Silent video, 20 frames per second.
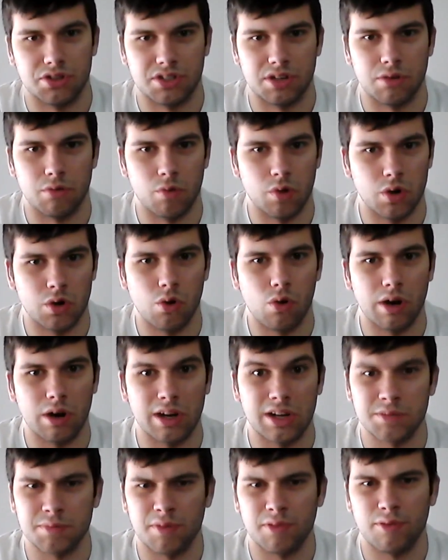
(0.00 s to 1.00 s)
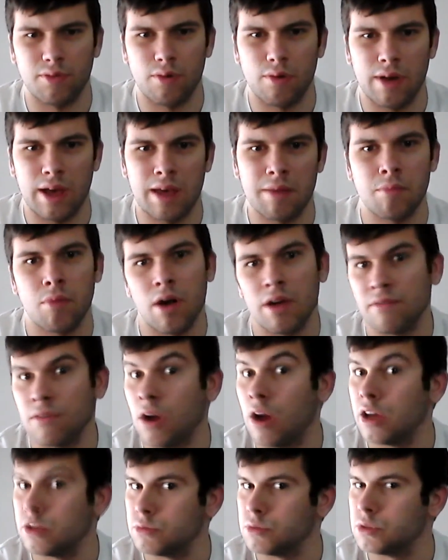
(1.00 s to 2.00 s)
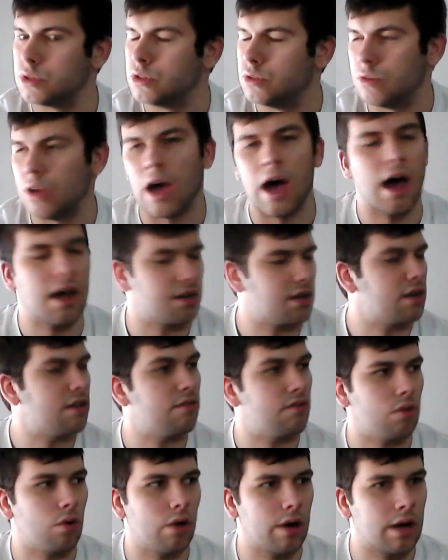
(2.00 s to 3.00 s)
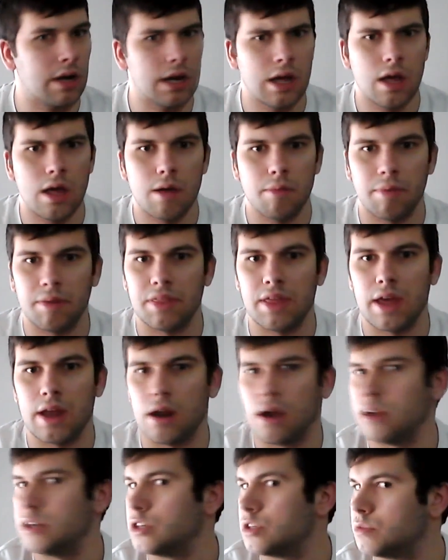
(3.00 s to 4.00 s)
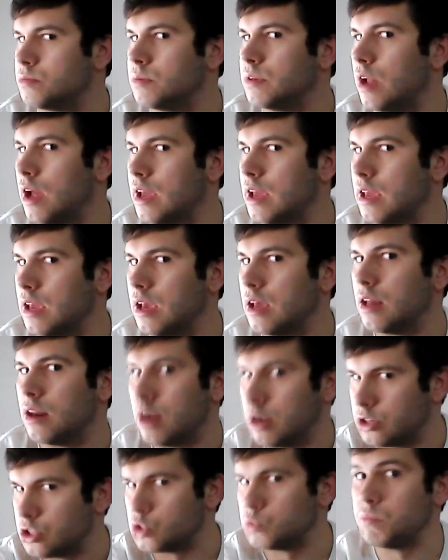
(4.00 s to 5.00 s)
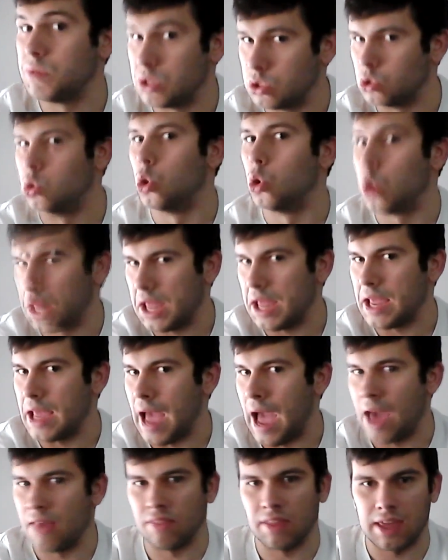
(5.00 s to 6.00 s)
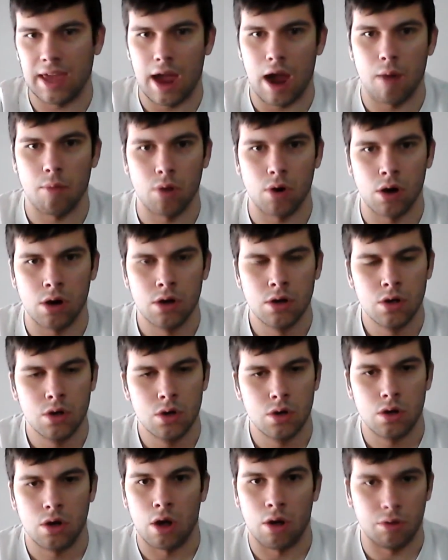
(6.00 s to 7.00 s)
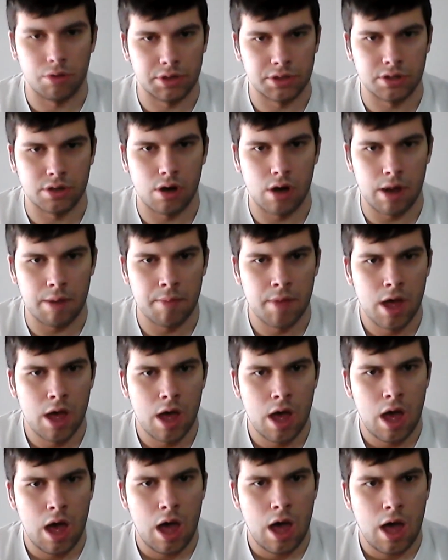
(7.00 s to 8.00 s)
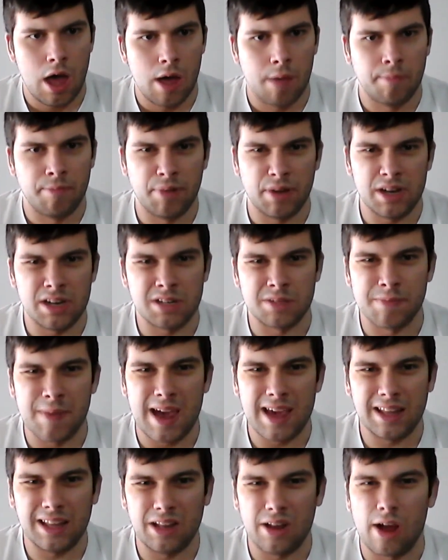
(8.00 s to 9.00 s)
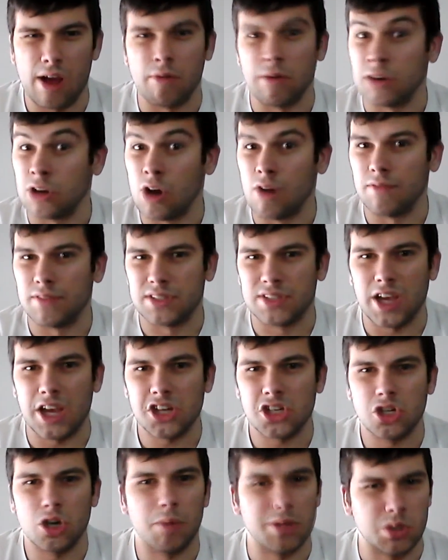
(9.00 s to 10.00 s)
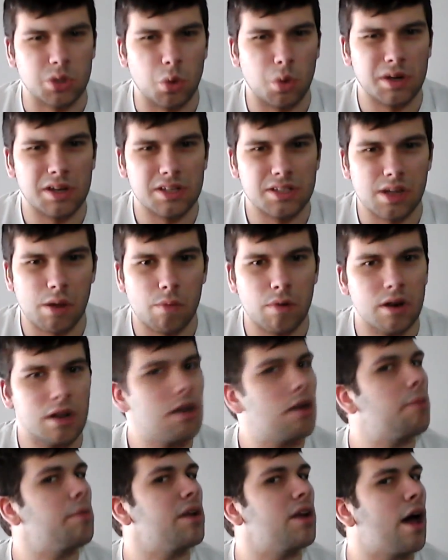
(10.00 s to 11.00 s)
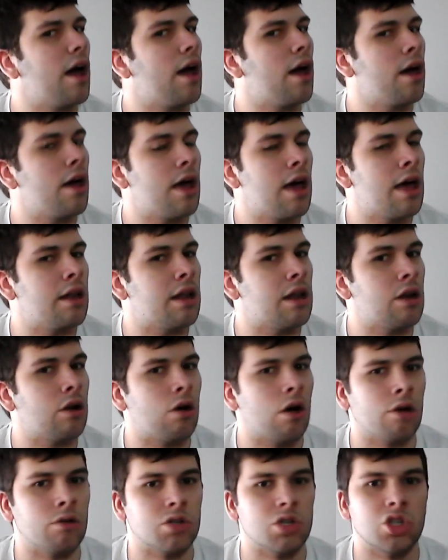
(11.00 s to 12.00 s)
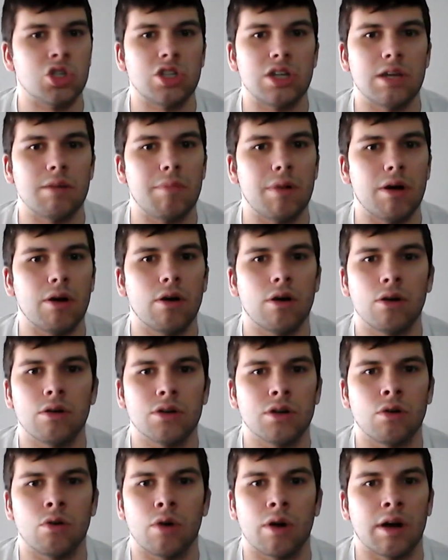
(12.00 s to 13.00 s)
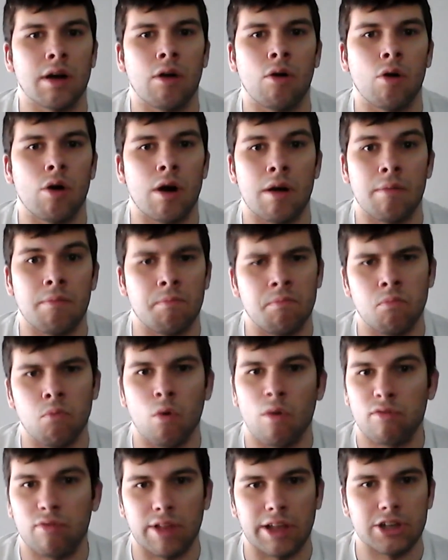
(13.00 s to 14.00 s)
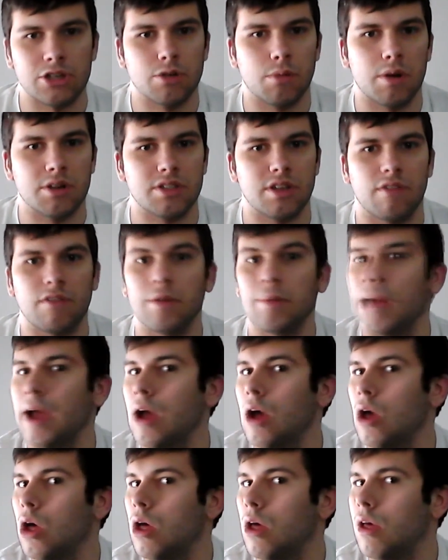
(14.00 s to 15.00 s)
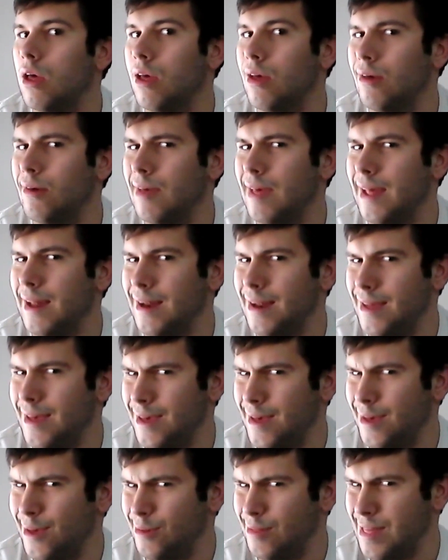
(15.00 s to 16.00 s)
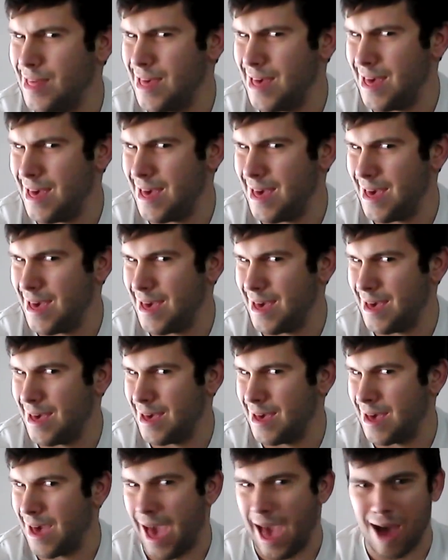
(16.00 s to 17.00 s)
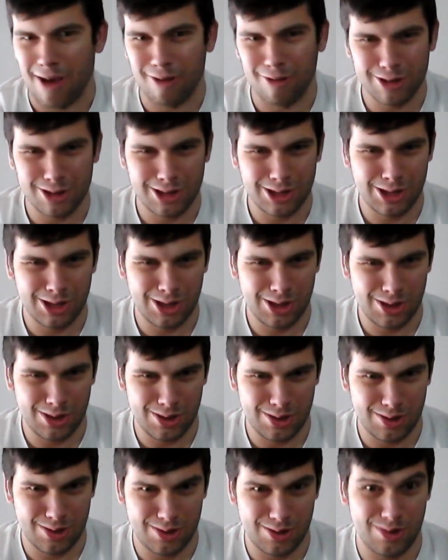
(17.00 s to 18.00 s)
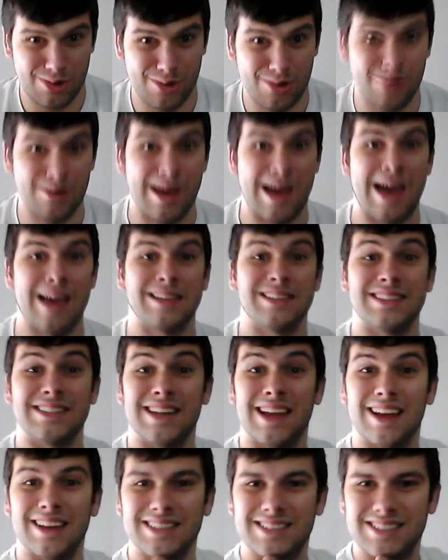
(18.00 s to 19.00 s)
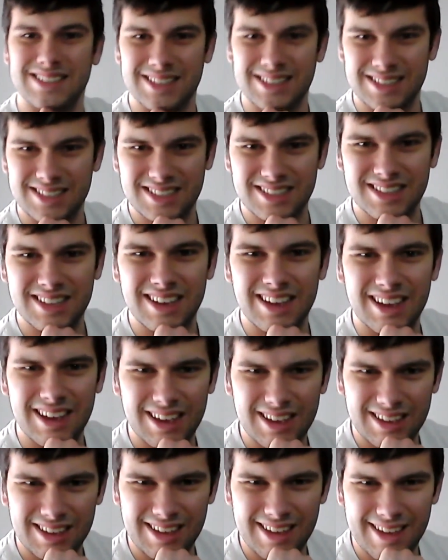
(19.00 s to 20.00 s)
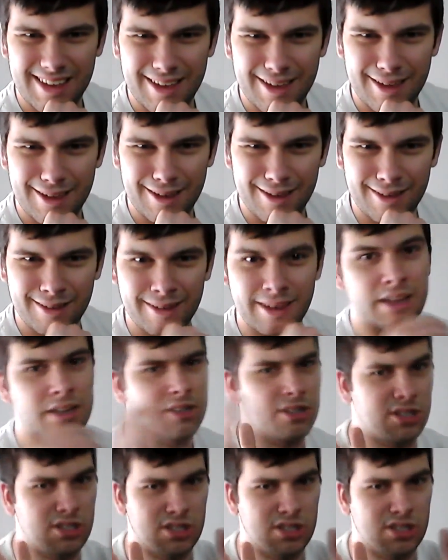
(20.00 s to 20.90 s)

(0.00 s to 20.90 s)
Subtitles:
in the recording, because beforehand my eyes would dart in the void, but then I'd just be like here and I'd just be looking at the camera all the time. But it's mainly like in conversation, I'll be talking to someone and I'll be like, and then I'll just see a mirror or a reflection of myself and be like, "Oh, hello there, how are you? It's nice to see you." And